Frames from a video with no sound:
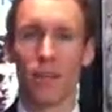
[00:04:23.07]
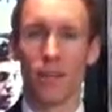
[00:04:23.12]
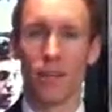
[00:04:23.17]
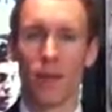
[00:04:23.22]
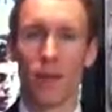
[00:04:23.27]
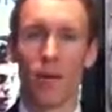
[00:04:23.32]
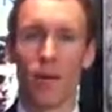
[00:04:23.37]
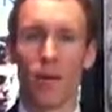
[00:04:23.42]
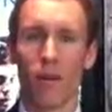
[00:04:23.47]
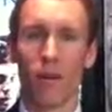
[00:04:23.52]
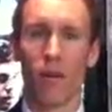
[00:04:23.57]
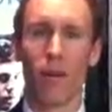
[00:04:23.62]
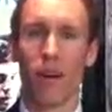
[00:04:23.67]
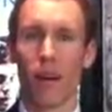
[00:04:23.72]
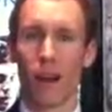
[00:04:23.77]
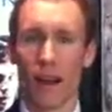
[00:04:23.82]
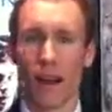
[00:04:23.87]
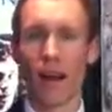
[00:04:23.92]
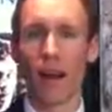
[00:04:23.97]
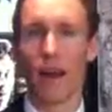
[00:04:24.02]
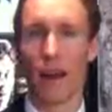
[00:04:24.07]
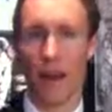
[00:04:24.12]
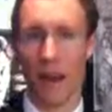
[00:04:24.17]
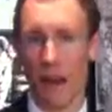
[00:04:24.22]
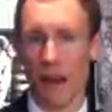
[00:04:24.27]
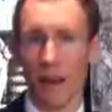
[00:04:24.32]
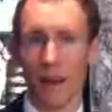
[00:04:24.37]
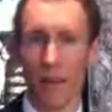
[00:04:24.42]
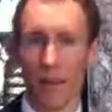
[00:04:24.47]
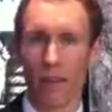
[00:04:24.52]
you know,
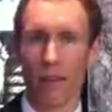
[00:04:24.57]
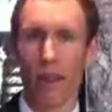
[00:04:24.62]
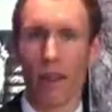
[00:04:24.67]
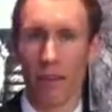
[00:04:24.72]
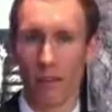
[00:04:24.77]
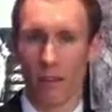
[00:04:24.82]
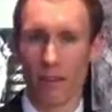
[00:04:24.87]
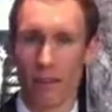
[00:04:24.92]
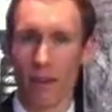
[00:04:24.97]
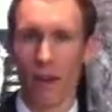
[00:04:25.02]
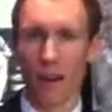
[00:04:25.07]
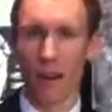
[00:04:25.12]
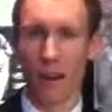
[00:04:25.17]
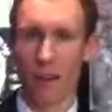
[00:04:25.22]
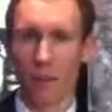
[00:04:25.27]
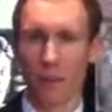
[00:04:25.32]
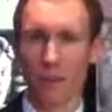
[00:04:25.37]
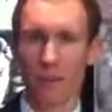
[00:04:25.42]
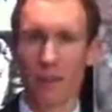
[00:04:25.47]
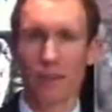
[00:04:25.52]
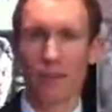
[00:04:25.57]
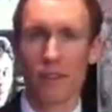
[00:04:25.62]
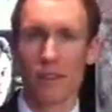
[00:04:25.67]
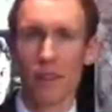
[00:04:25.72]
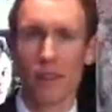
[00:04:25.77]
at all times.